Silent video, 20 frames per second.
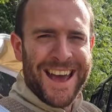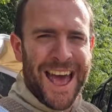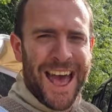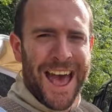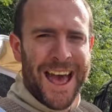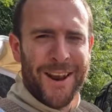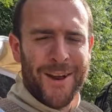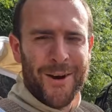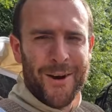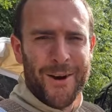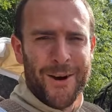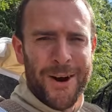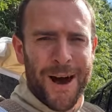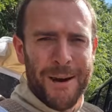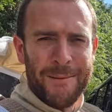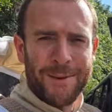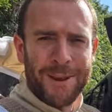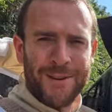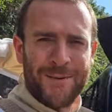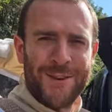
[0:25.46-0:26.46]
Hello,
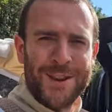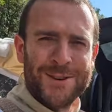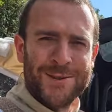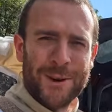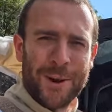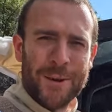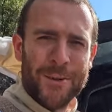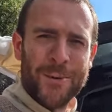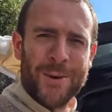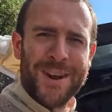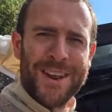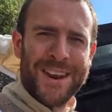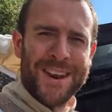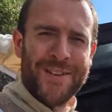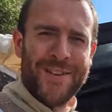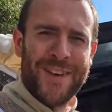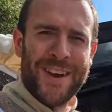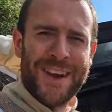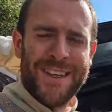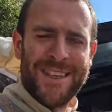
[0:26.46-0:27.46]
I'm Griffy, stuck on Winning
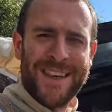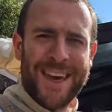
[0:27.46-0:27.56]
Griffith.